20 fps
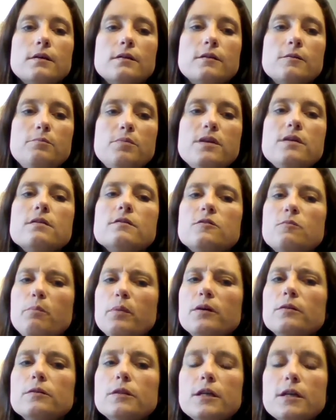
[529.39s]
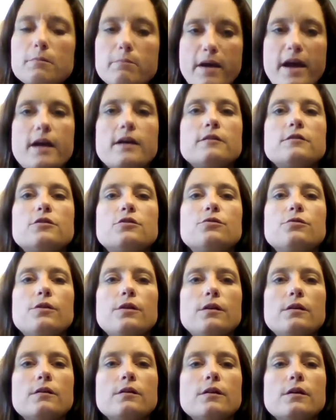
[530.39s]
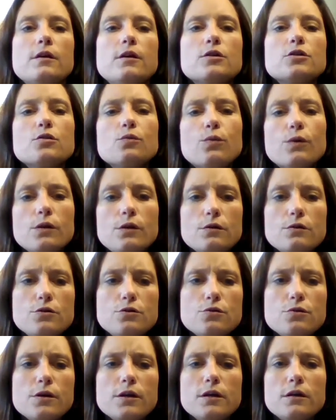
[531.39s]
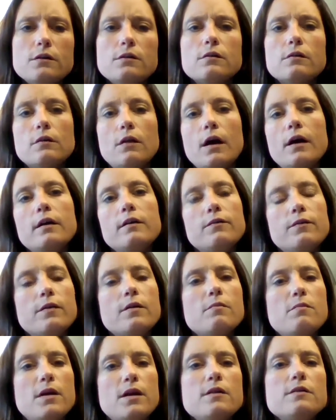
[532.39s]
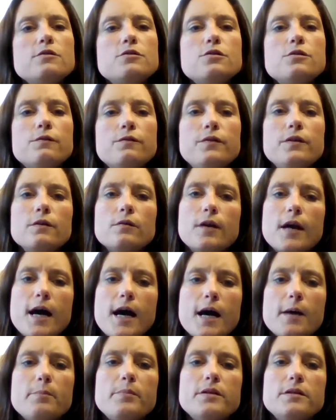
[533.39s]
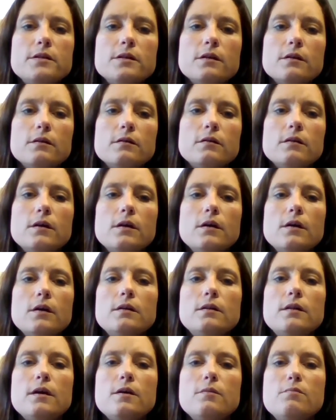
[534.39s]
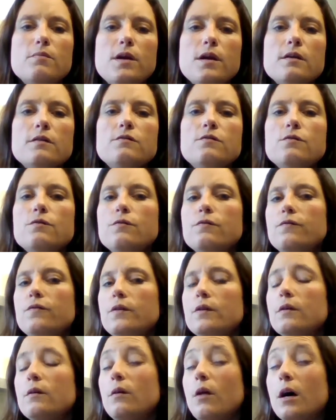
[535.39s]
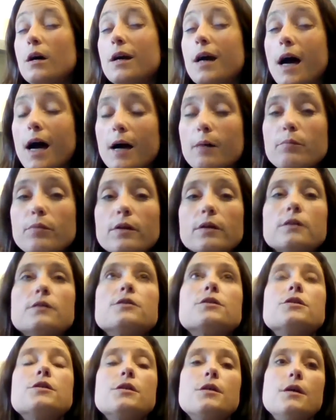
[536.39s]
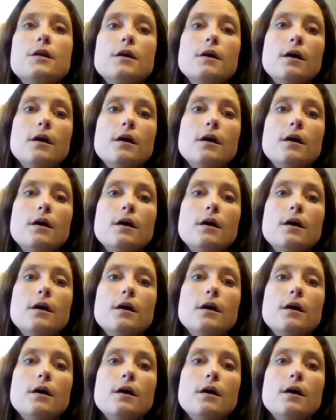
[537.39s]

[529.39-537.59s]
The B is building mastery. So what are you doing in your life that makes you feel competent, that makes you feel accomplished?